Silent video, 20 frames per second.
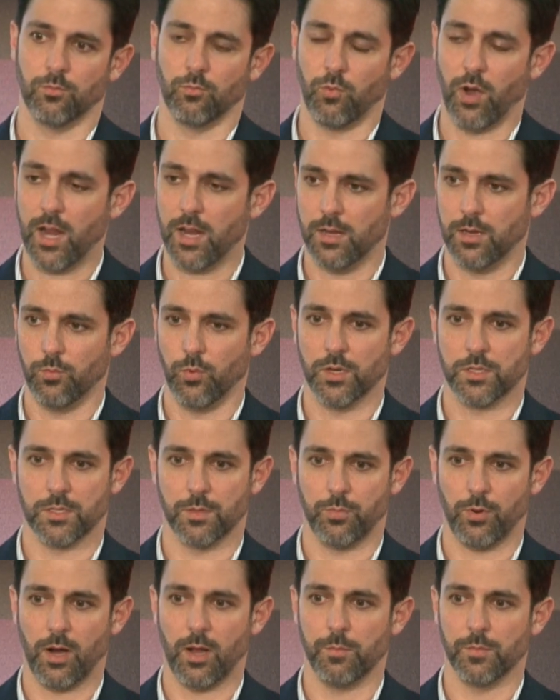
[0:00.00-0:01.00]
rate at which
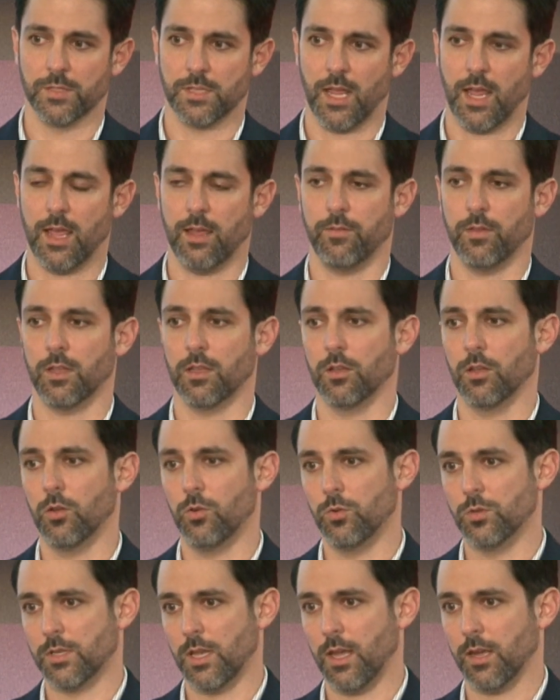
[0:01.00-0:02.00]
the problem is having,
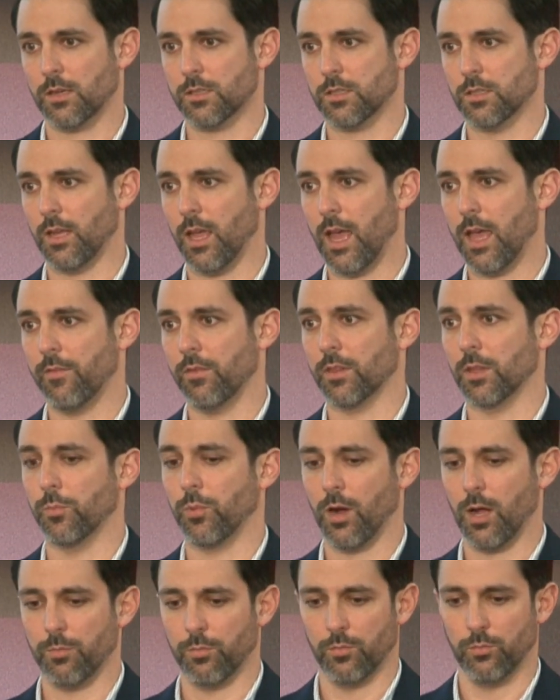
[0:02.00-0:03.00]
who's actually having the
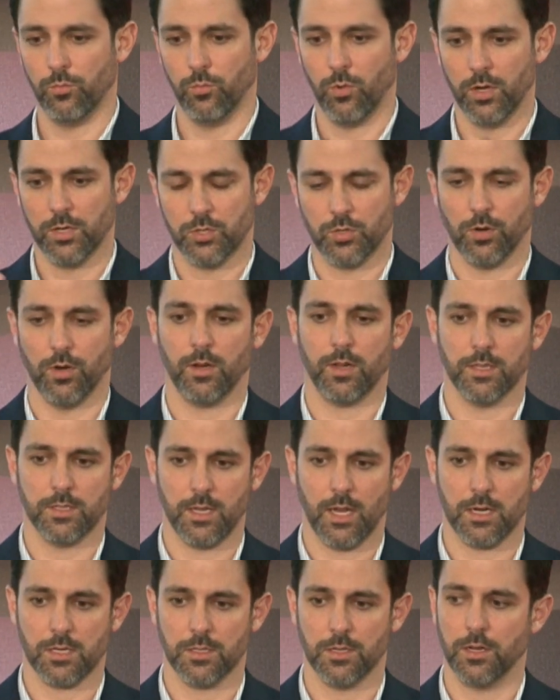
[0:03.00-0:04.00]
problem, what truck
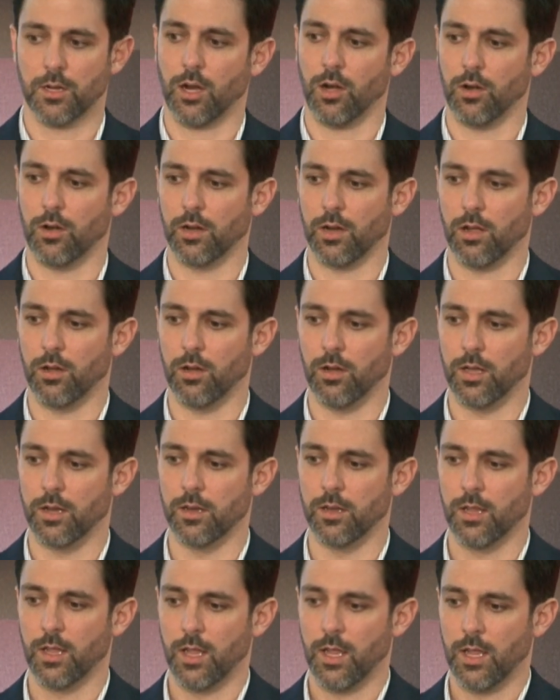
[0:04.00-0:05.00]
it's actually occurring
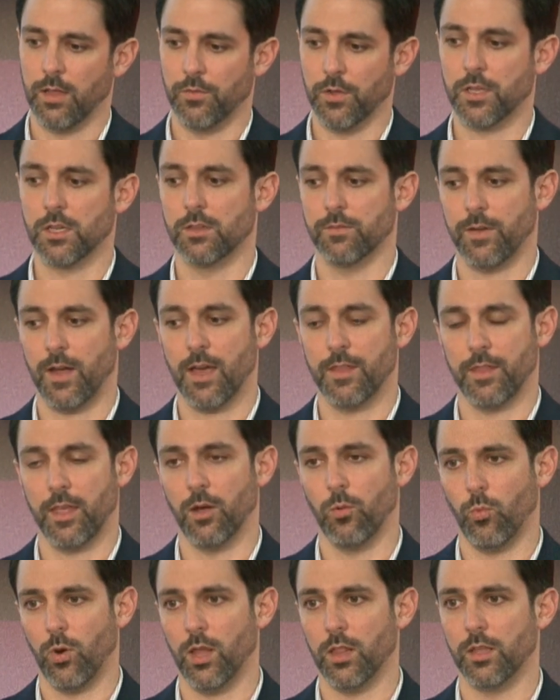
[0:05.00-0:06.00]
on, if you can define
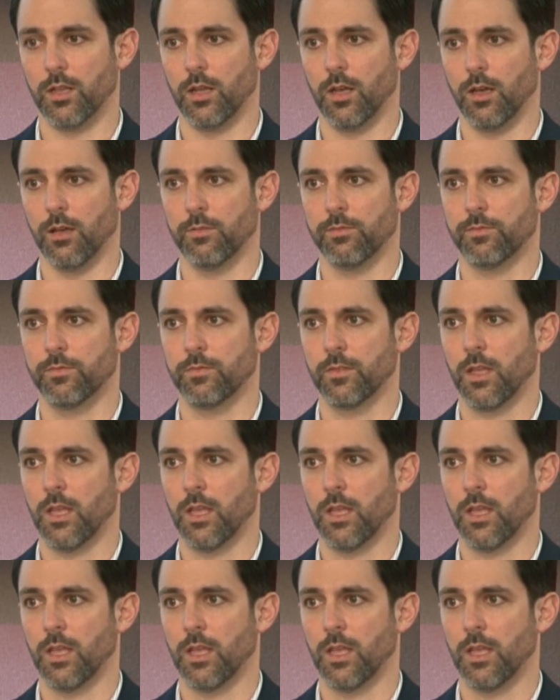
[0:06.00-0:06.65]
that well enough,